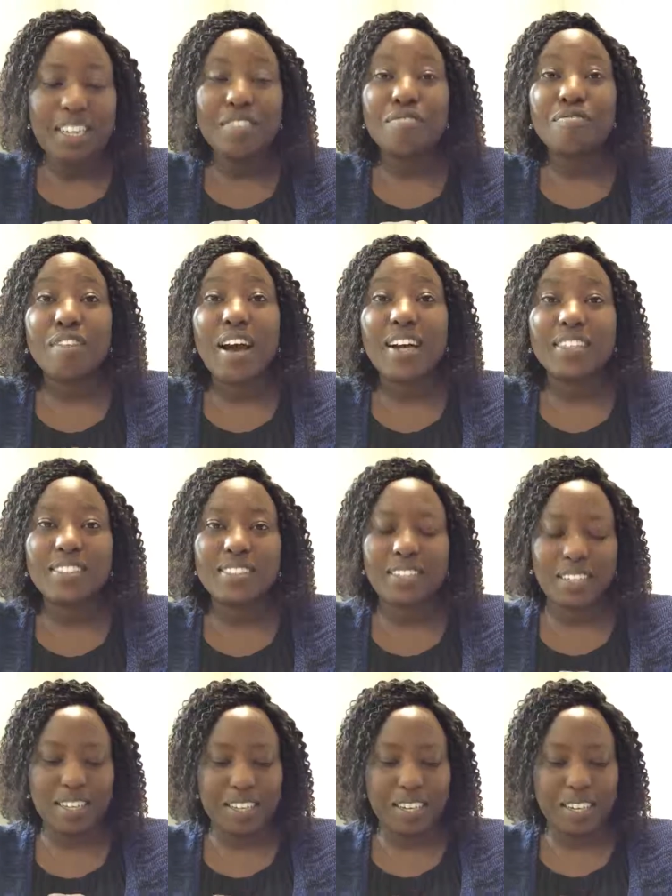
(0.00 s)
In
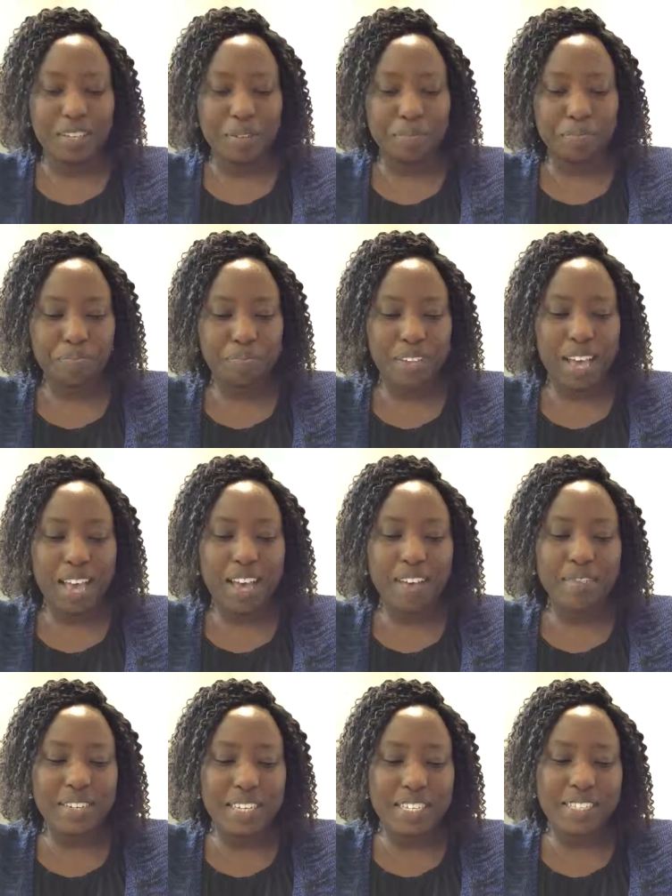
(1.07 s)
fact, um, I
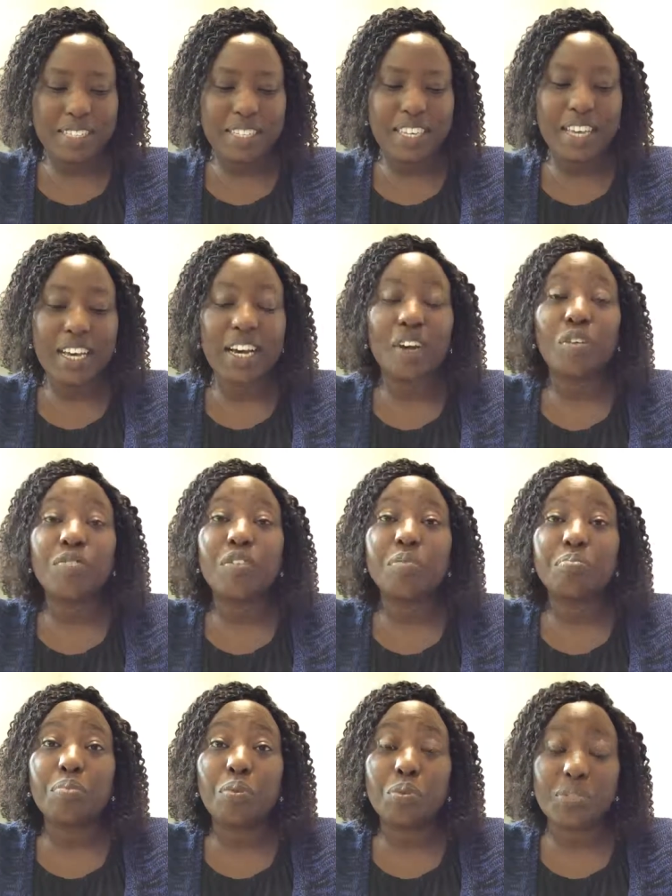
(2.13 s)
have a list here of the
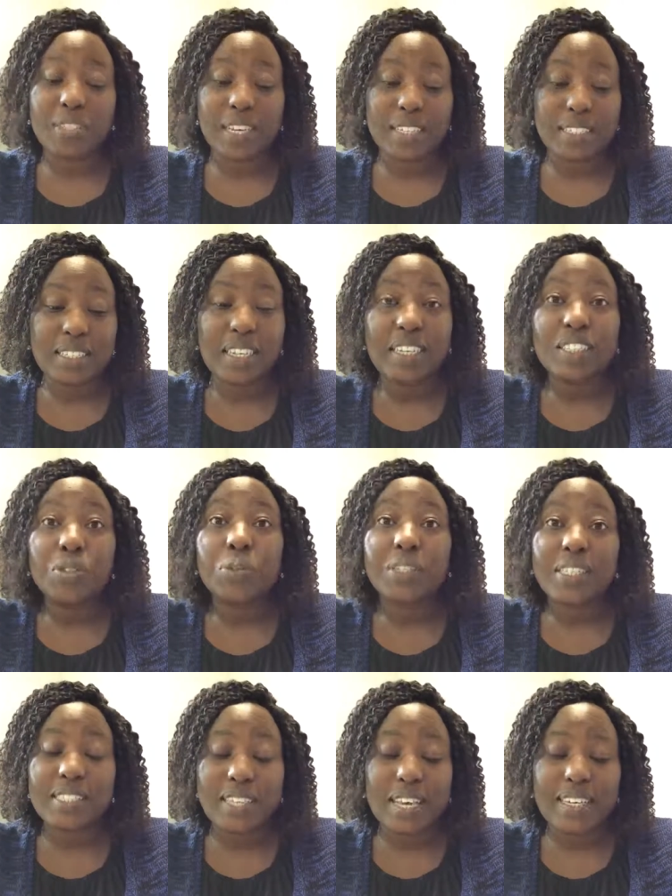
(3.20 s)
books that
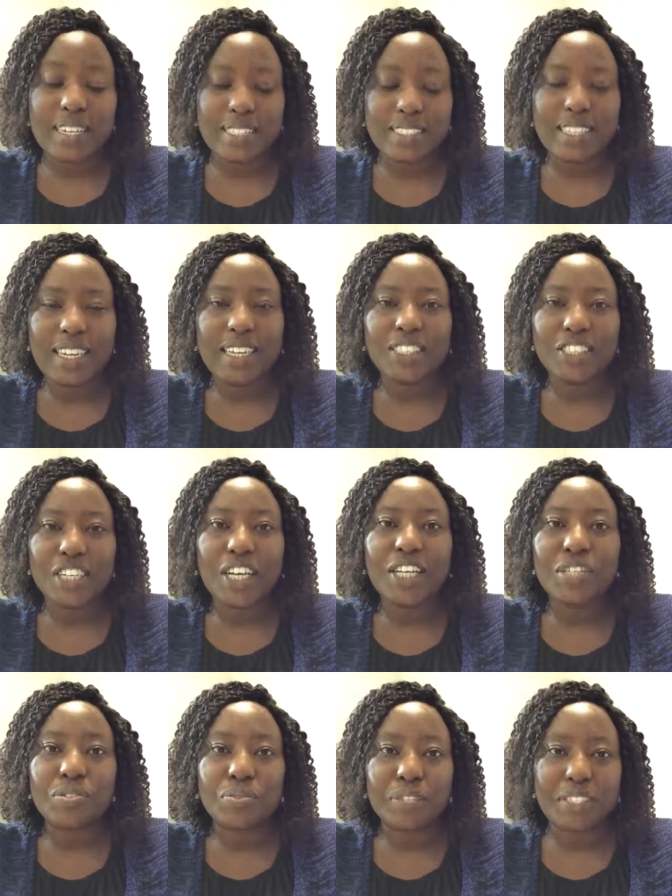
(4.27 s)
Dr. Sunday Adelaja
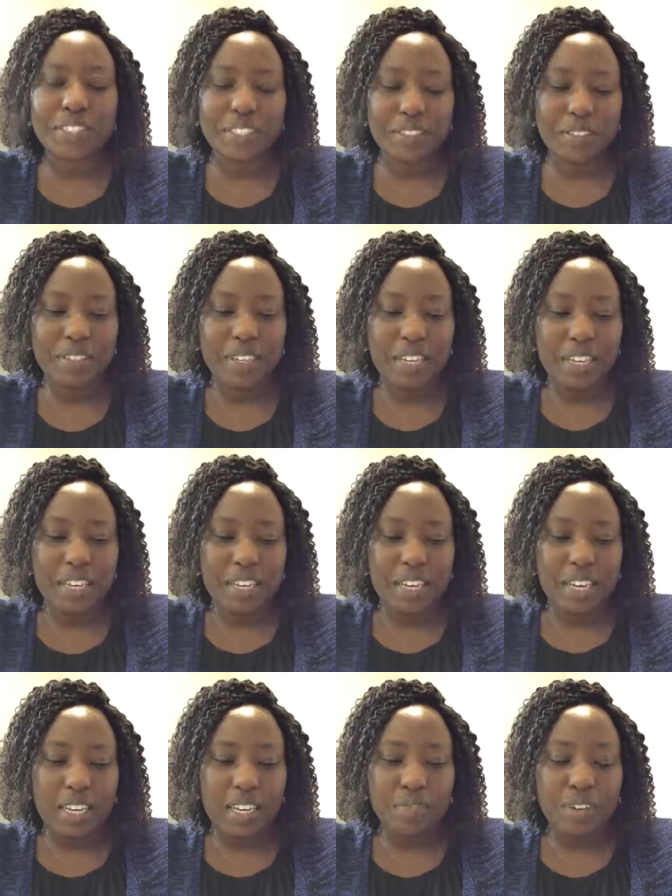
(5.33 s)
has written.
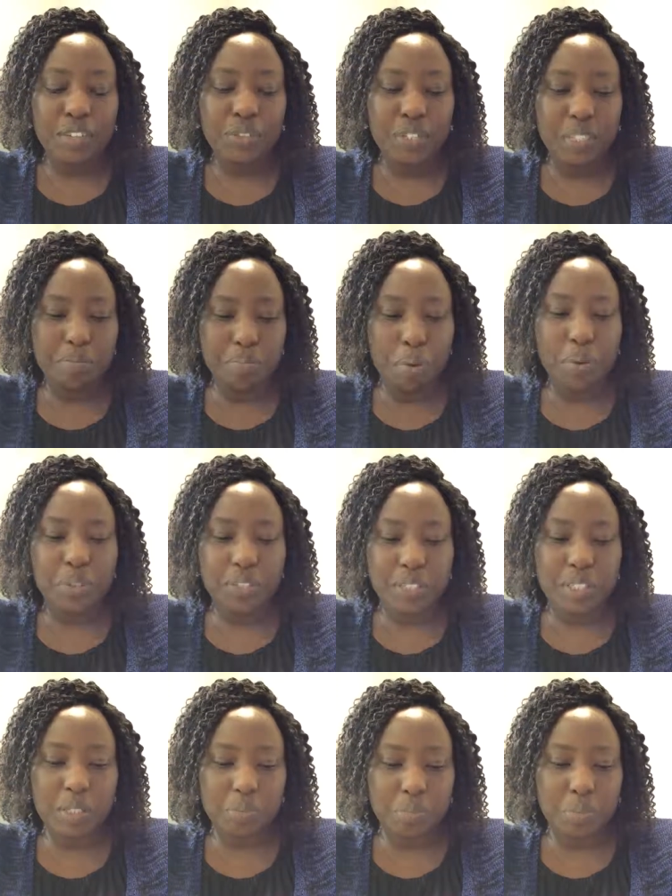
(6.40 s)
And I've actually bought
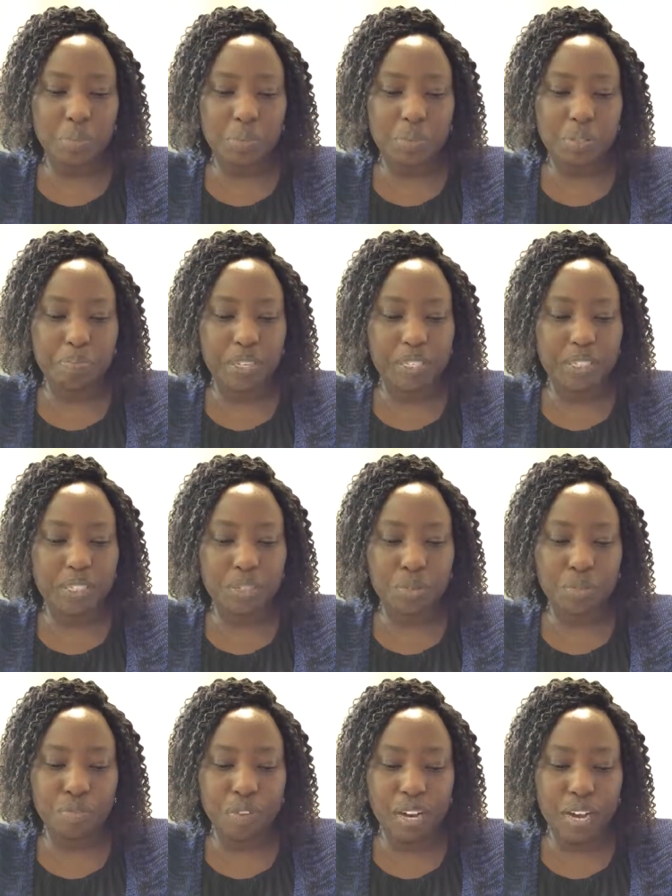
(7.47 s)
these books, but
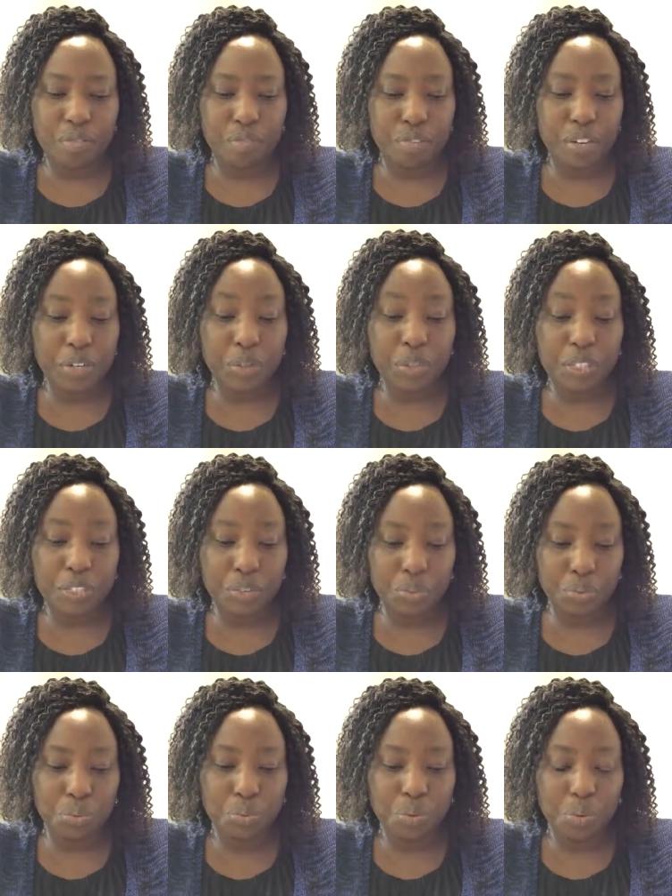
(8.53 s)
so far I've read only
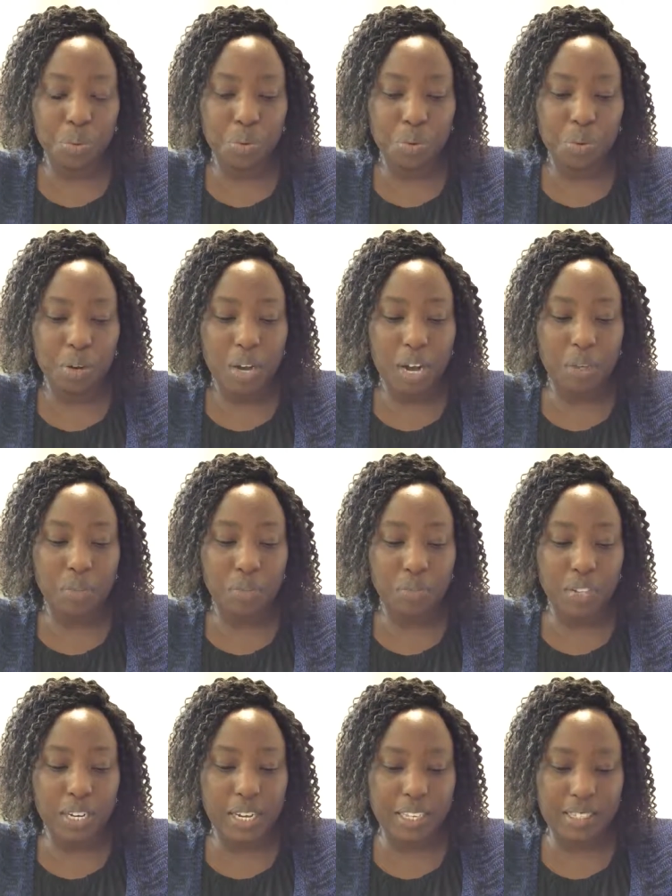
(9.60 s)
two out
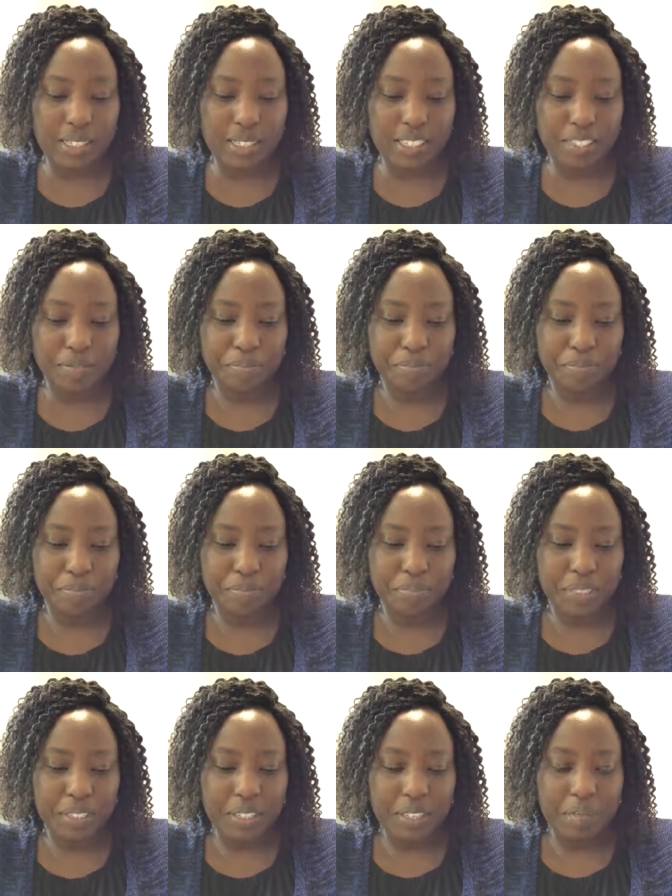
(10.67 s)
of the list.
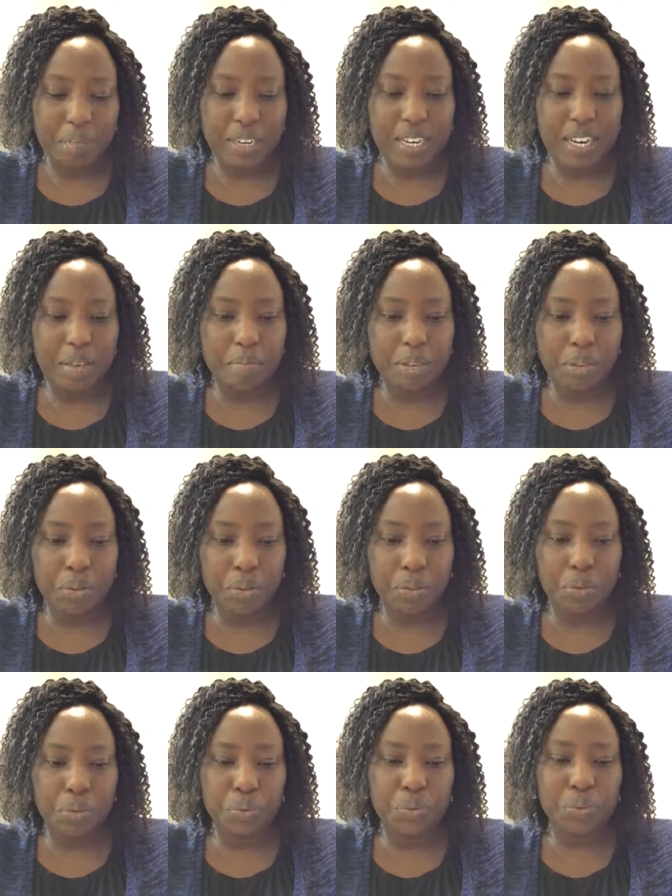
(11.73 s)
But let me go
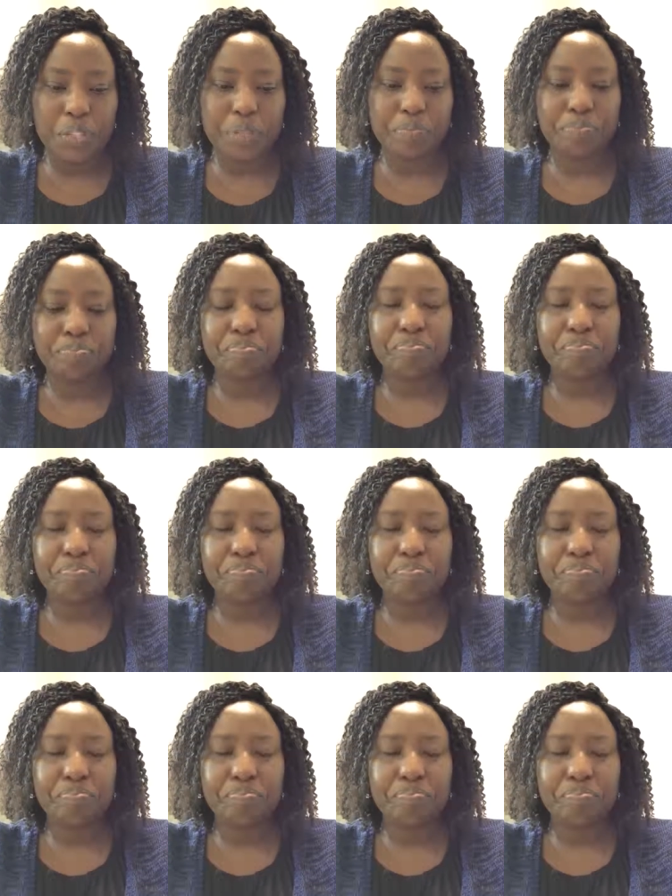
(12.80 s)
through them.